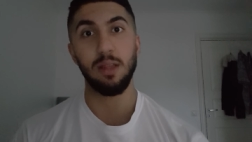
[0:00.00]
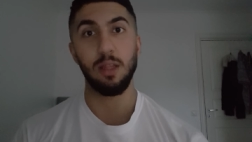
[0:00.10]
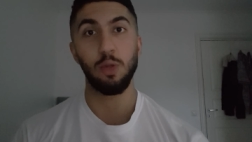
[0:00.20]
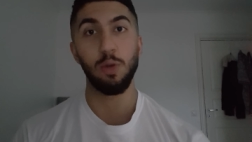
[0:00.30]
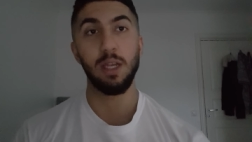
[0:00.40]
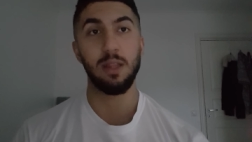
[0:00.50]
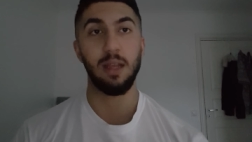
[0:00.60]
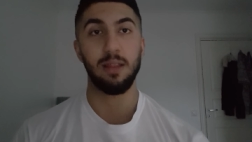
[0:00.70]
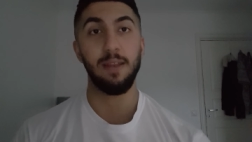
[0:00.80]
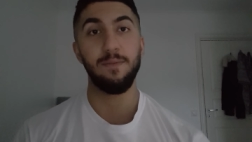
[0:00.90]
the tweet
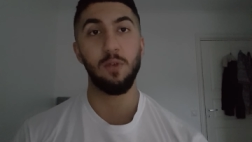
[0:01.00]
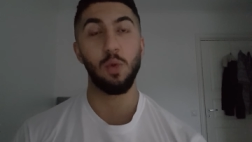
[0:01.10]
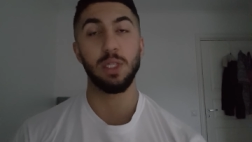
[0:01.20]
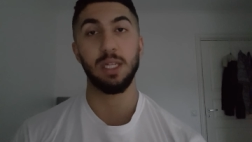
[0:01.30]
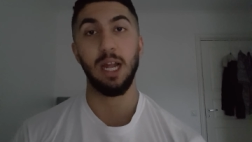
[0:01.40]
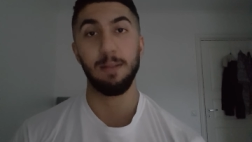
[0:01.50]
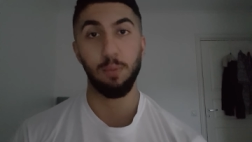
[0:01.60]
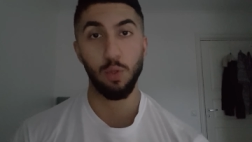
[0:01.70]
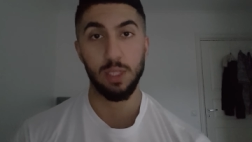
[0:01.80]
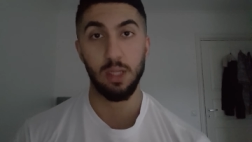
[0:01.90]
that influencer had
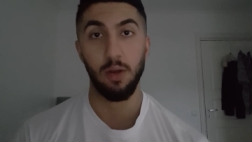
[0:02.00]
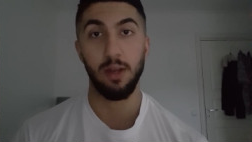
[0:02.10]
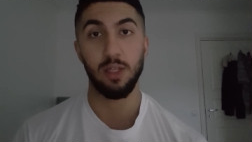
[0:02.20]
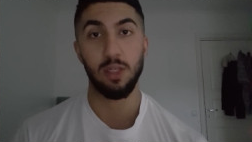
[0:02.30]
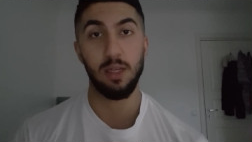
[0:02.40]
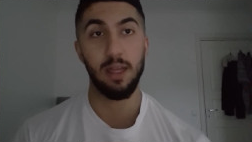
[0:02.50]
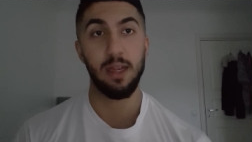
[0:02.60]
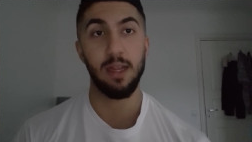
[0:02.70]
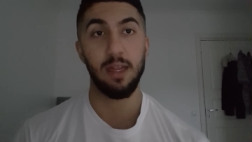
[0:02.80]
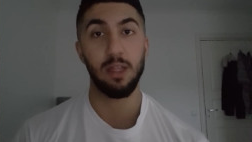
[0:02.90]
posted on
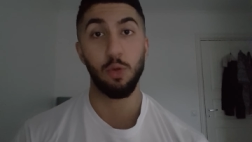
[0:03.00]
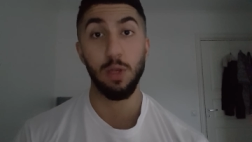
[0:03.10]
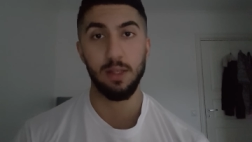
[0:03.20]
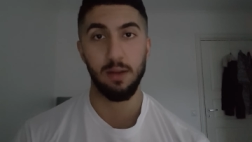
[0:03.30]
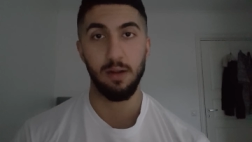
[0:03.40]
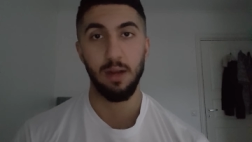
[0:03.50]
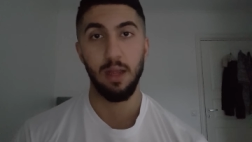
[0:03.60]
her Twitter.